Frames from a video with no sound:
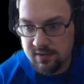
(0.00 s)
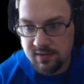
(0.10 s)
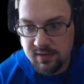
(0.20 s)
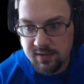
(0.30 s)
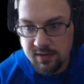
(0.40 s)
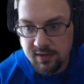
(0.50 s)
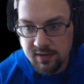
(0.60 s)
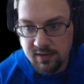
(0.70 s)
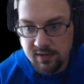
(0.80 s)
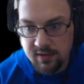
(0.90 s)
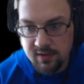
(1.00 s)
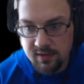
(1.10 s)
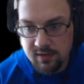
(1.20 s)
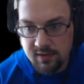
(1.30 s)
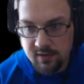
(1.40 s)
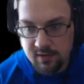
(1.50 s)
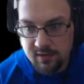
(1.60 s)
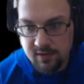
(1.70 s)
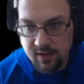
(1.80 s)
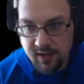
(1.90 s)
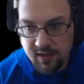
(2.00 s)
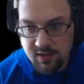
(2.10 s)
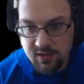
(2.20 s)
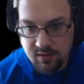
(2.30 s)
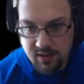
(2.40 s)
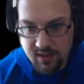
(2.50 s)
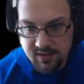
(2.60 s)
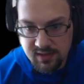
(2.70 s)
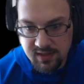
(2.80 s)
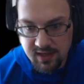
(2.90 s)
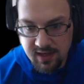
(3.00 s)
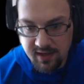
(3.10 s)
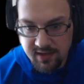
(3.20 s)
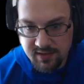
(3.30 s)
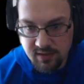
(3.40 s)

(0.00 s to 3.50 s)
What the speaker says: That 2 hex attack is a